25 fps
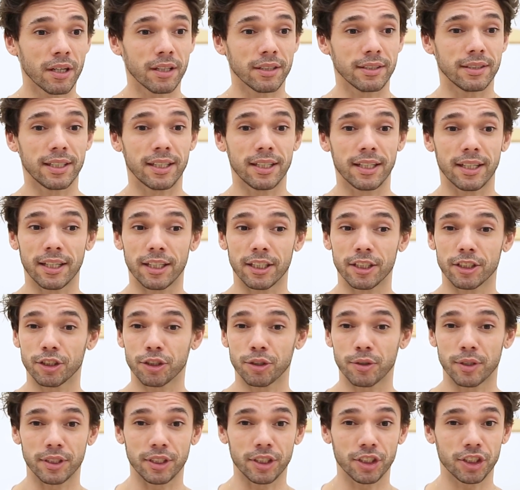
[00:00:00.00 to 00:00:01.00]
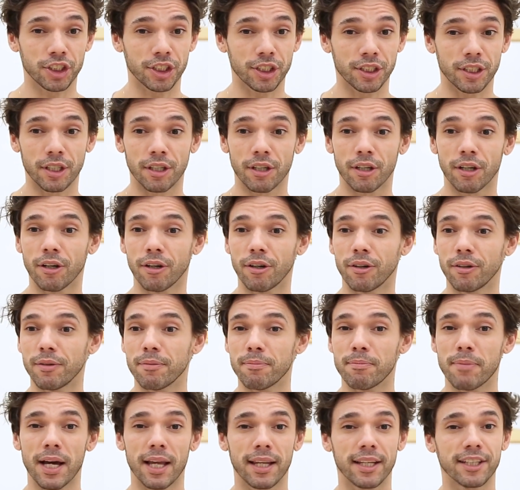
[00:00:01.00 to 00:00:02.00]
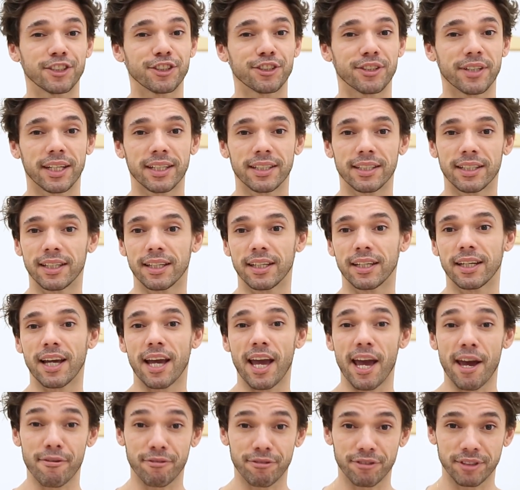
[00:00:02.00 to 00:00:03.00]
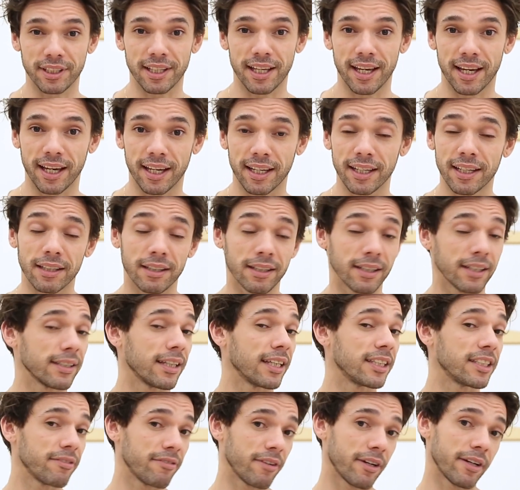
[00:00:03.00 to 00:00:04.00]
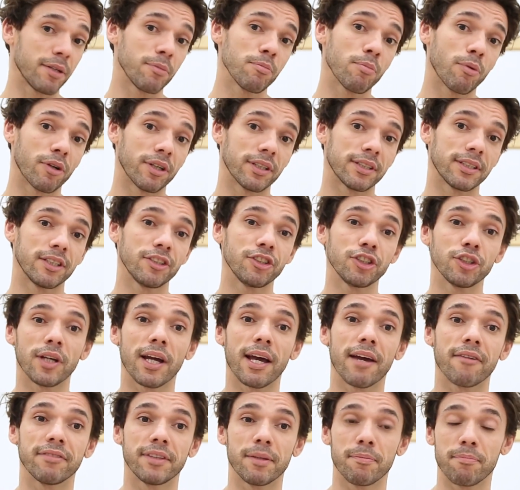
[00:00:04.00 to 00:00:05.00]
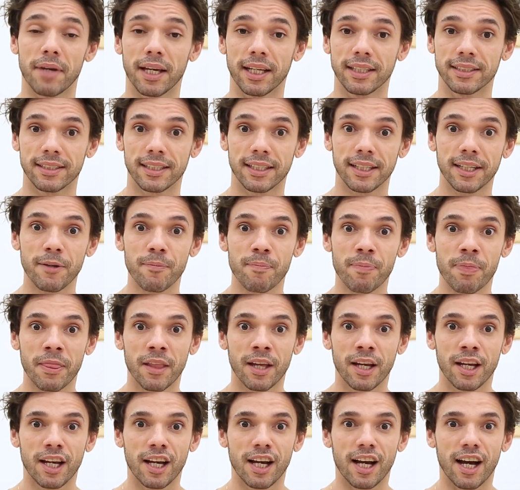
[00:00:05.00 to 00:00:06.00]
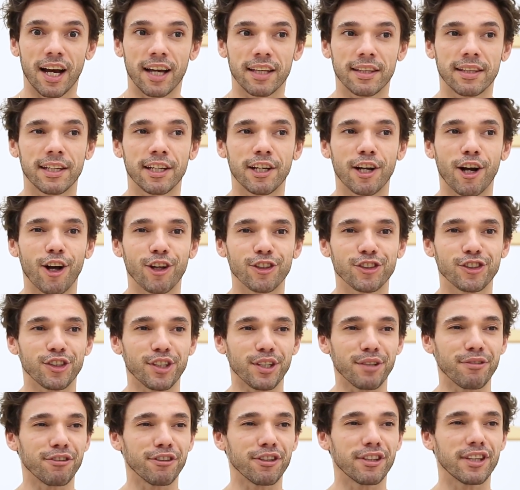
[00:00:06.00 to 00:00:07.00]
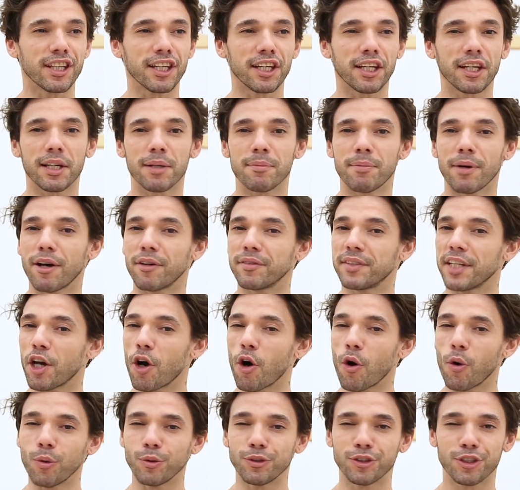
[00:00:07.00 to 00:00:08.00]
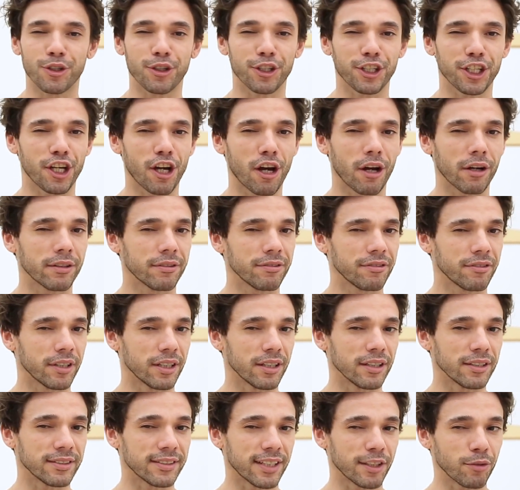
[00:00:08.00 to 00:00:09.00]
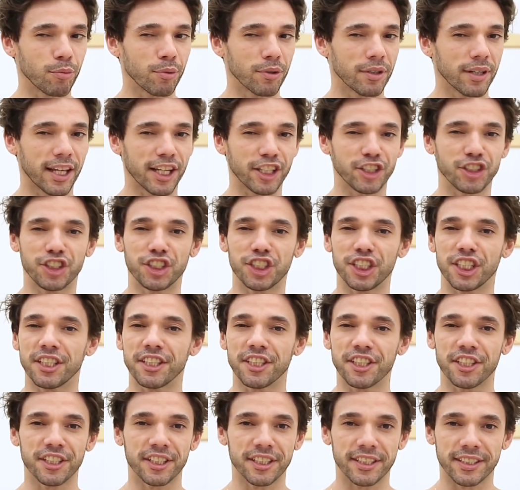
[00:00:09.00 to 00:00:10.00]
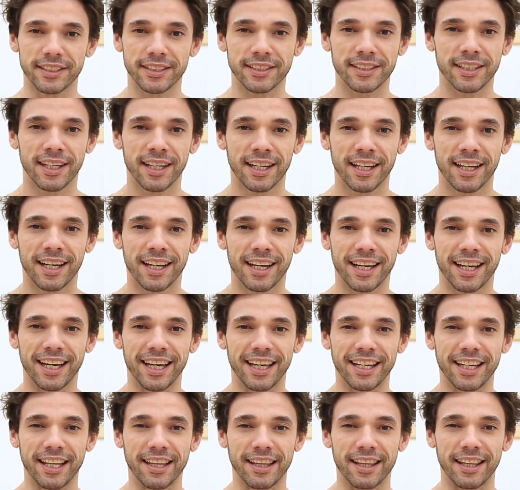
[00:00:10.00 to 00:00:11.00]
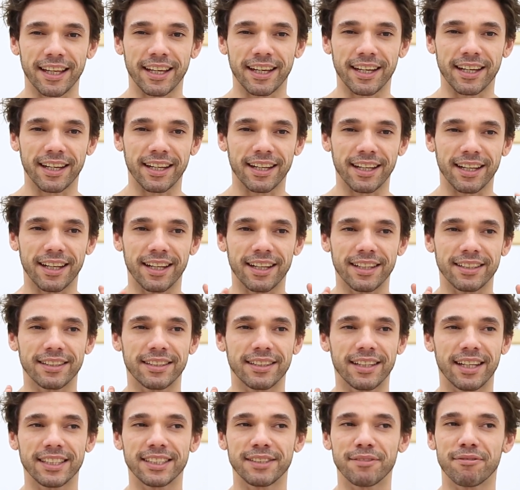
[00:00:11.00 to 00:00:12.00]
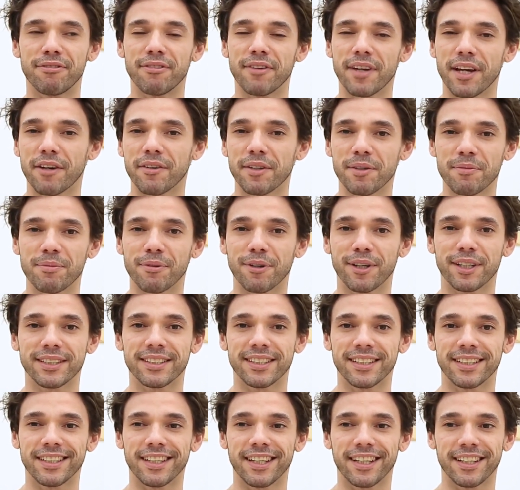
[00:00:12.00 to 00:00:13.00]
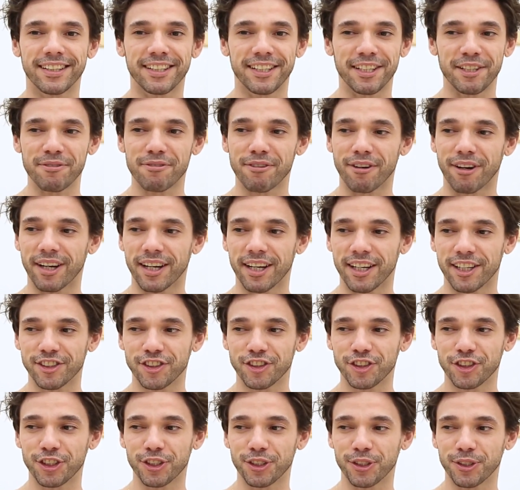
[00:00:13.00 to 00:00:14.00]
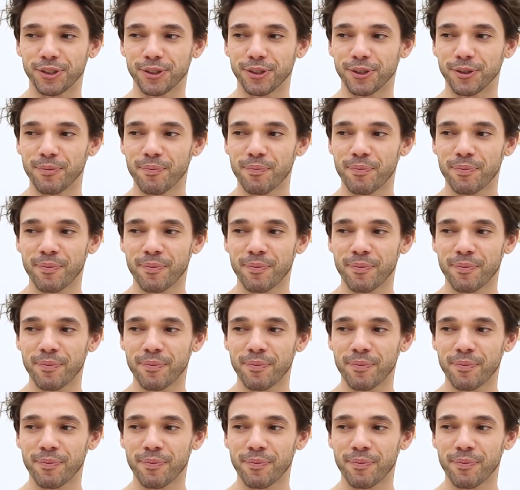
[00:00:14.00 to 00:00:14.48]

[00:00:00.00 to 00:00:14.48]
the traditional ballet training every day. I think that's very important to have the basic. I think also if you think about the old choreographers that were like genius, and I think that's very important, I think, for us to